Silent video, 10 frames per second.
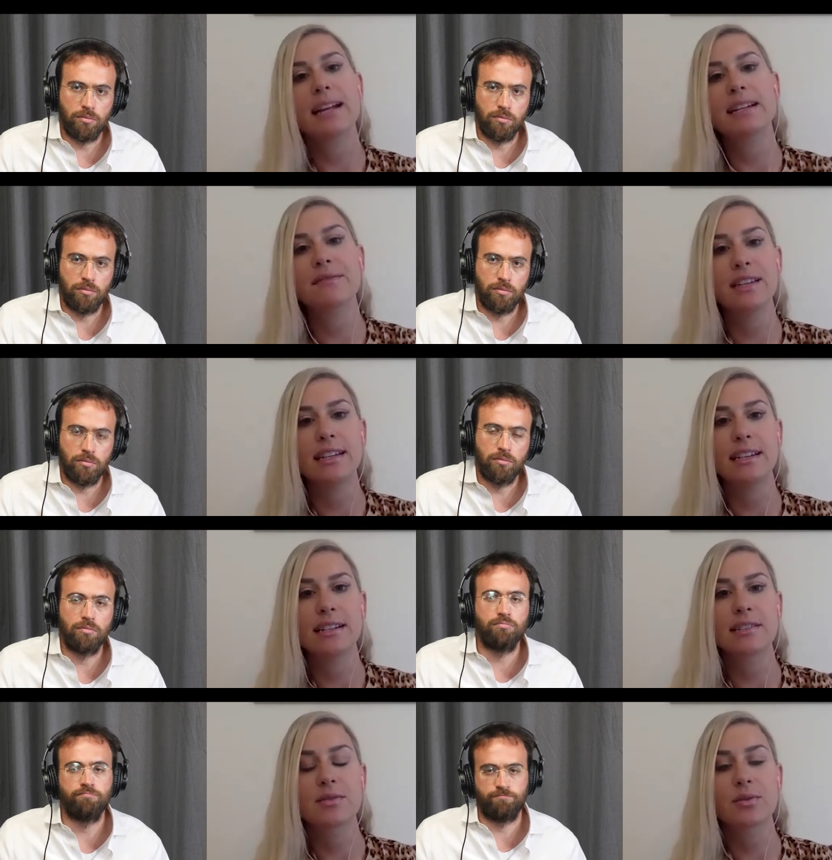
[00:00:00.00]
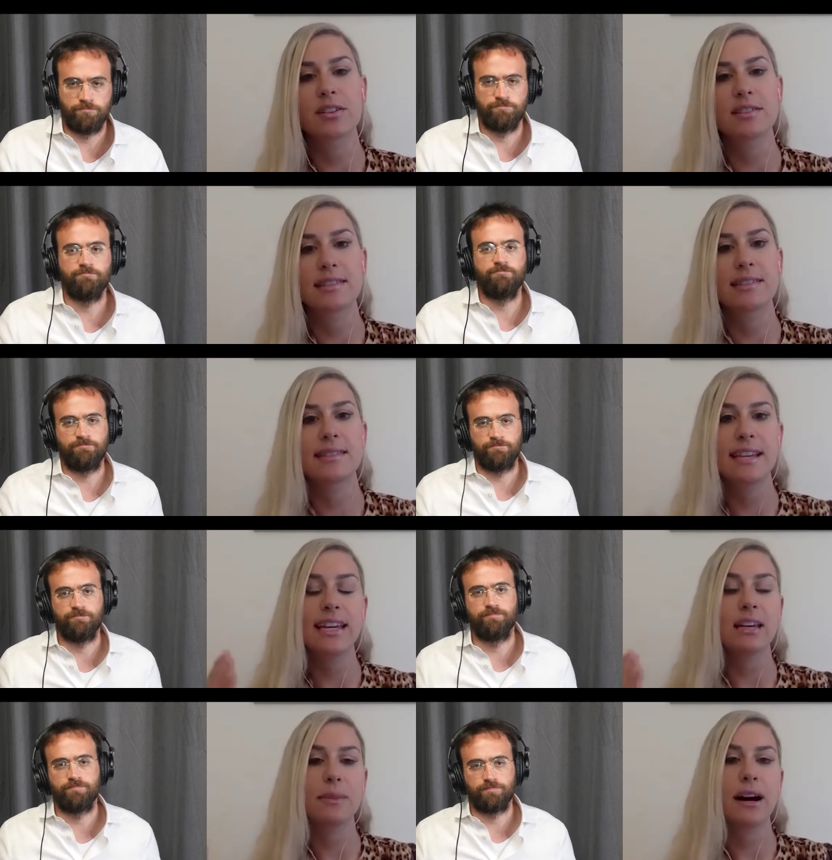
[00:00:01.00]
Speaker 1: many of the eating disorders, is
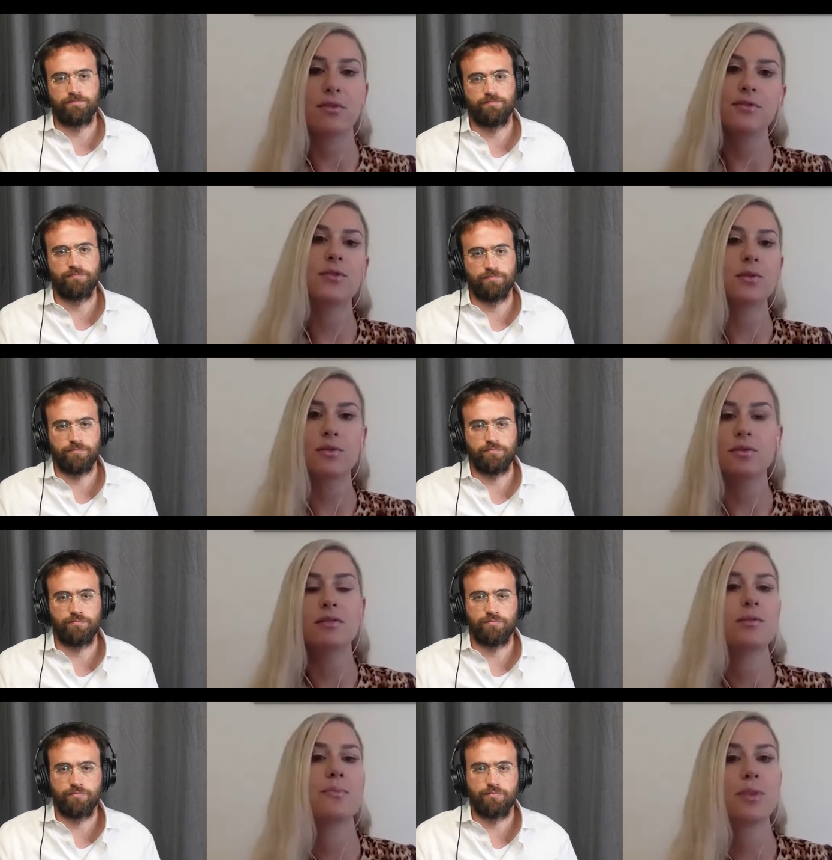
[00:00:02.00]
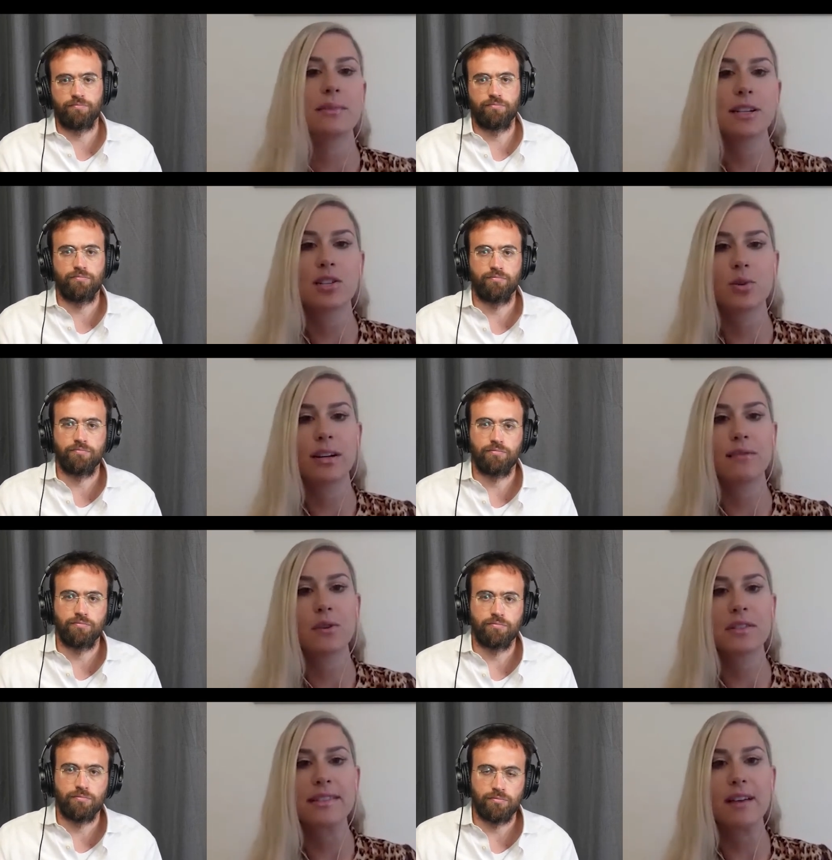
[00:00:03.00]
thinking about food pretty much
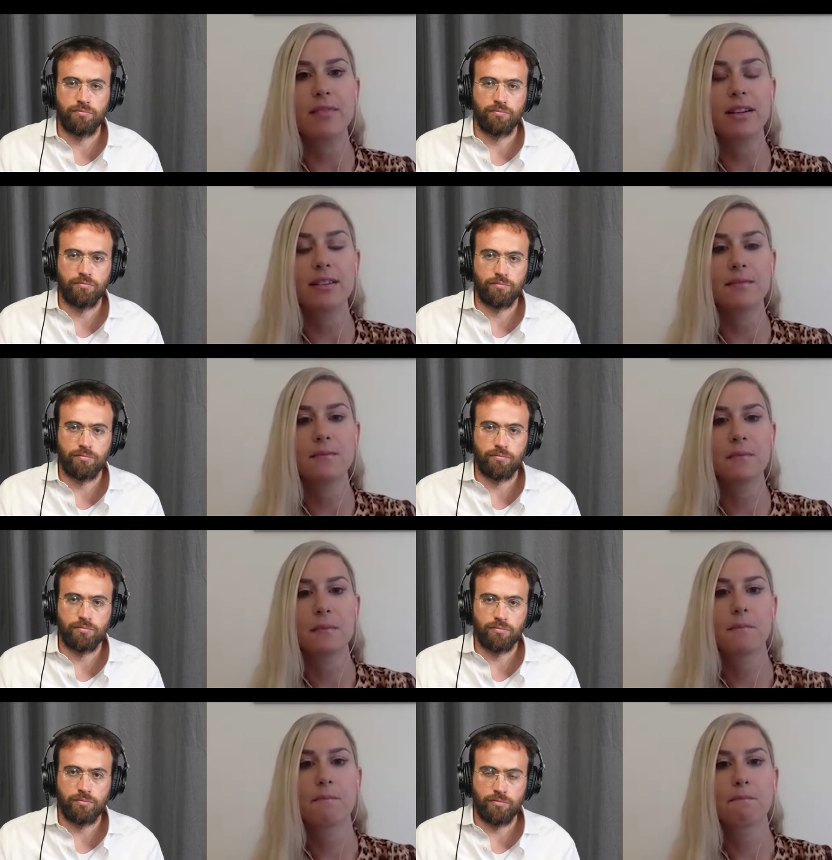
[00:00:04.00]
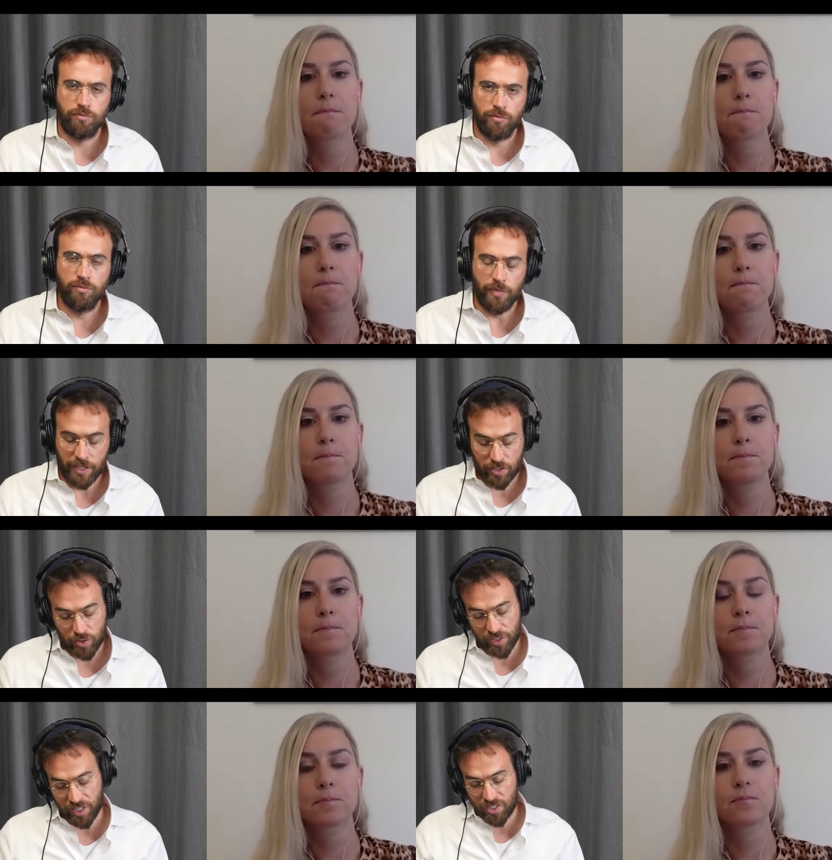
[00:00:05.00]
twenty-four seven.
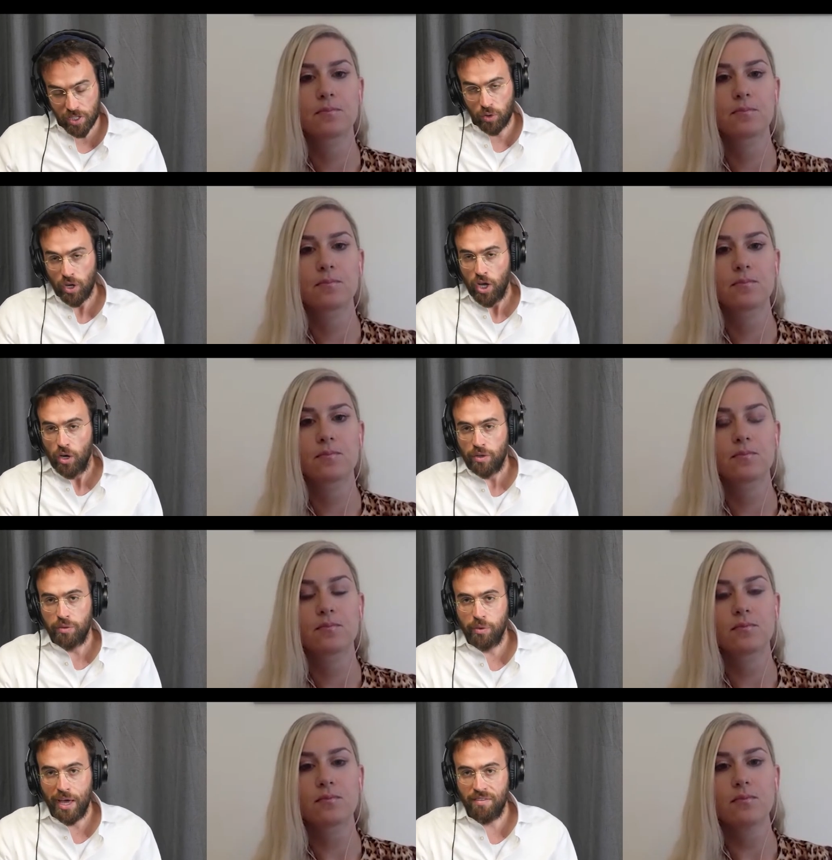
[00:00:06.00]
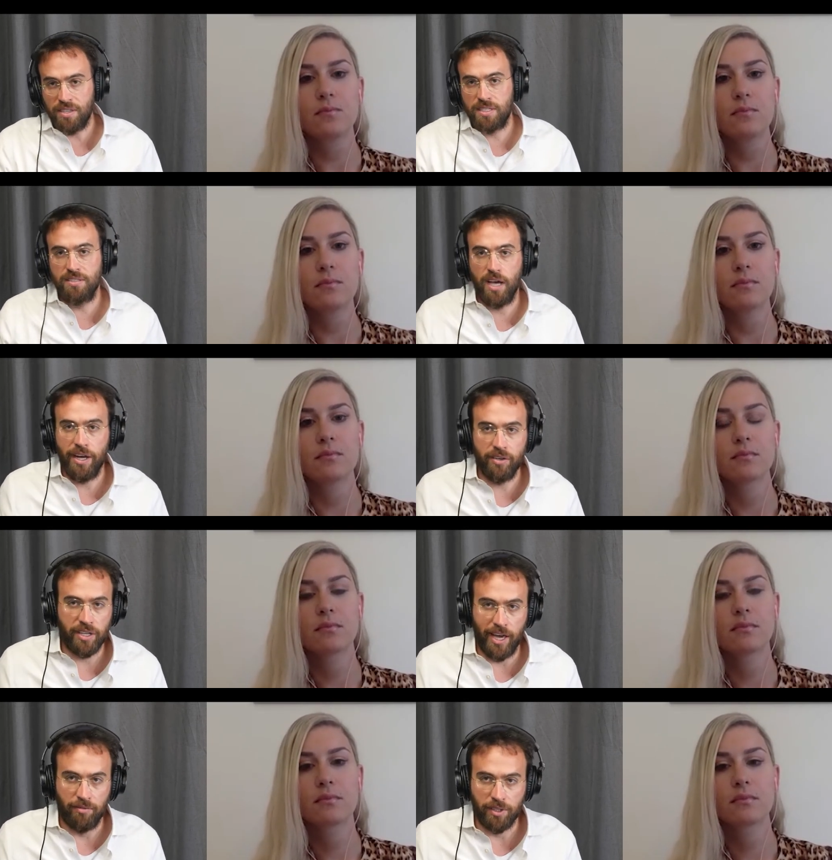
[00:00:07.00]
Speaker 2: Interesting. So we have this entire
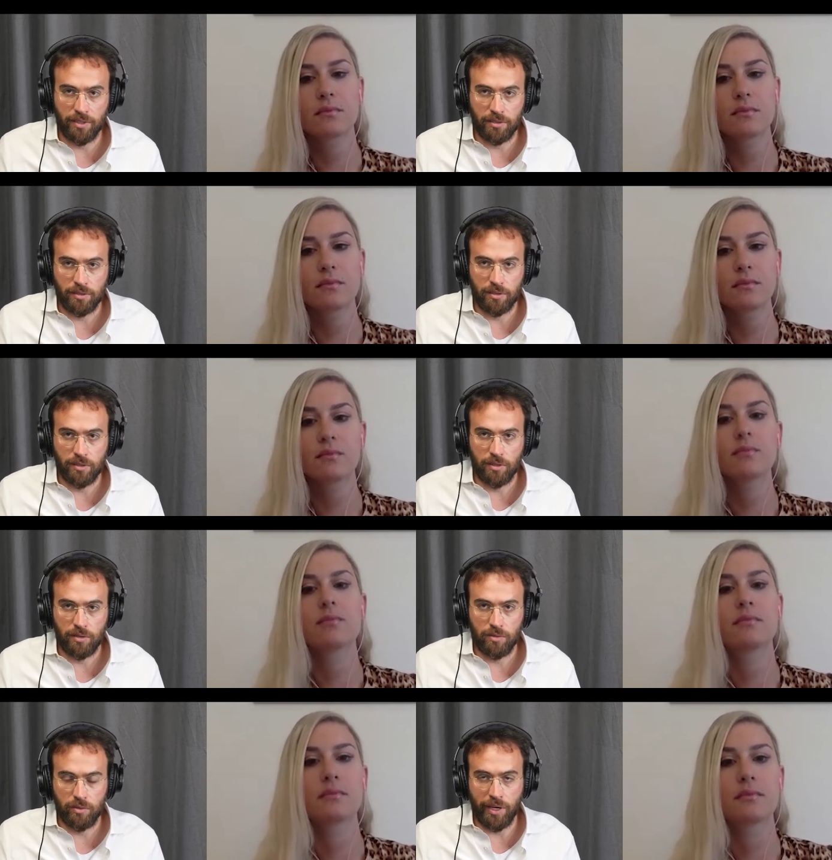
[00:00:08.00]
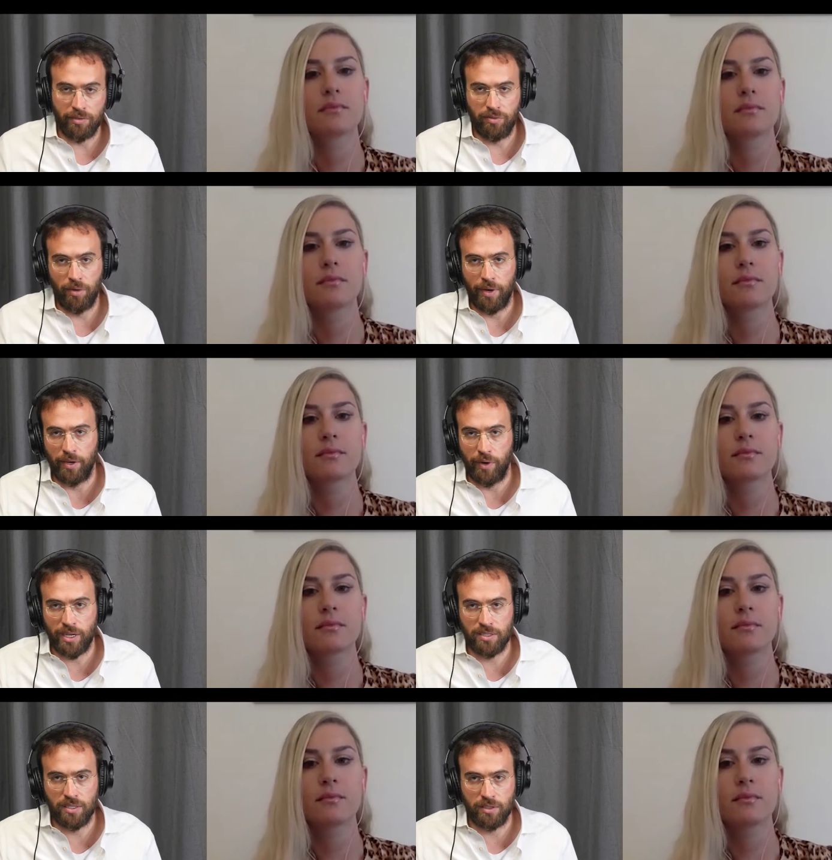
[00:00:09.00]
gamut, right, from
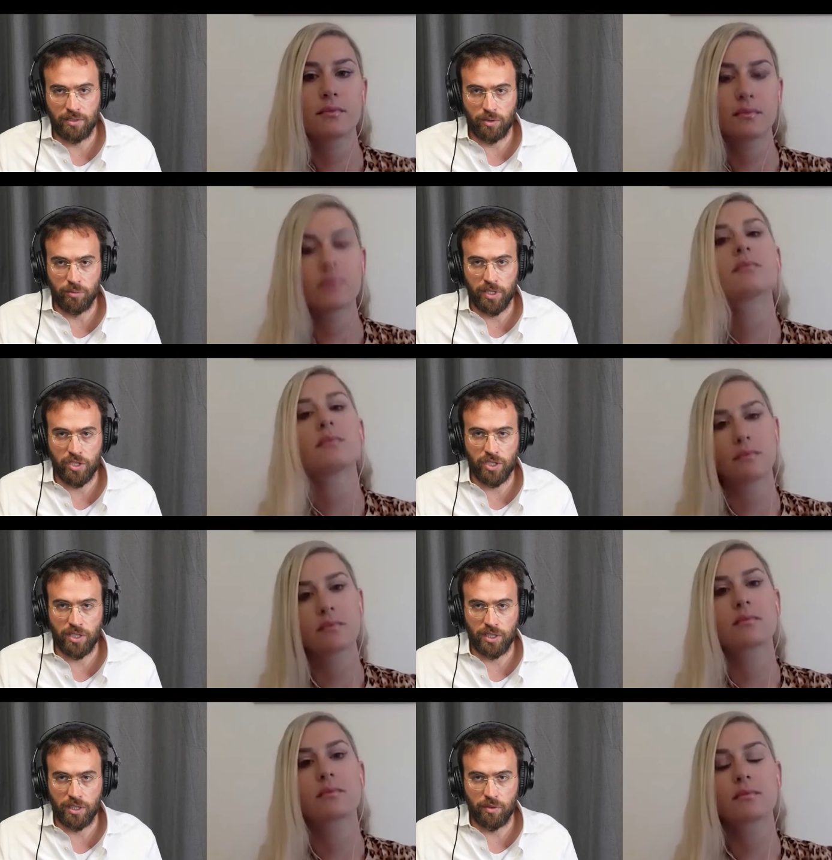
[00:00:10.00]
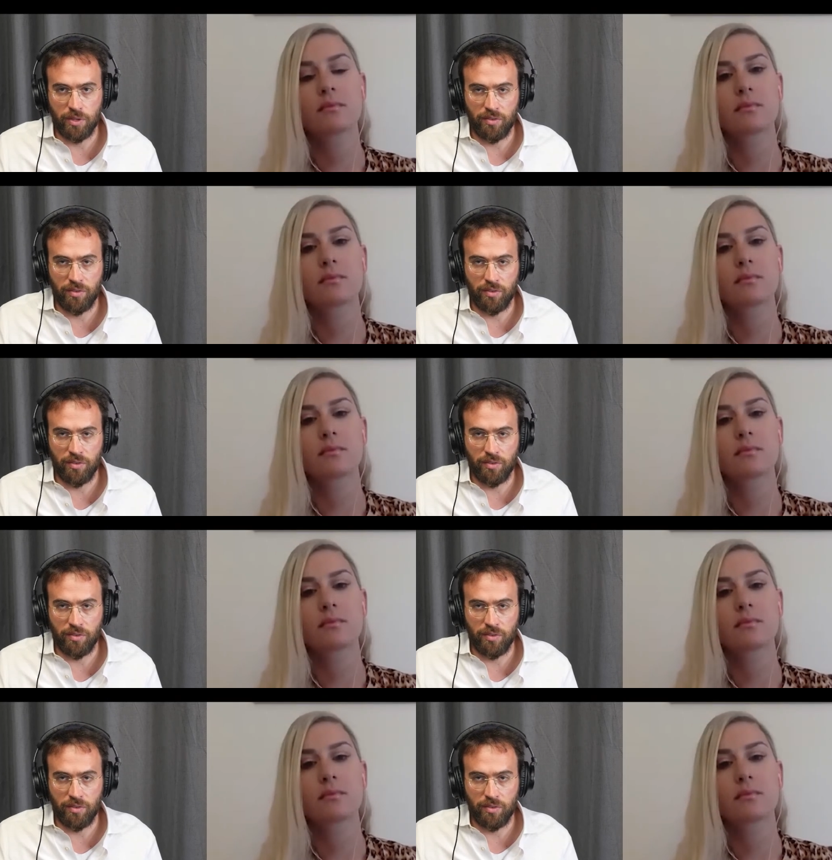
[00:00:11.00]
anorexia to binge eating with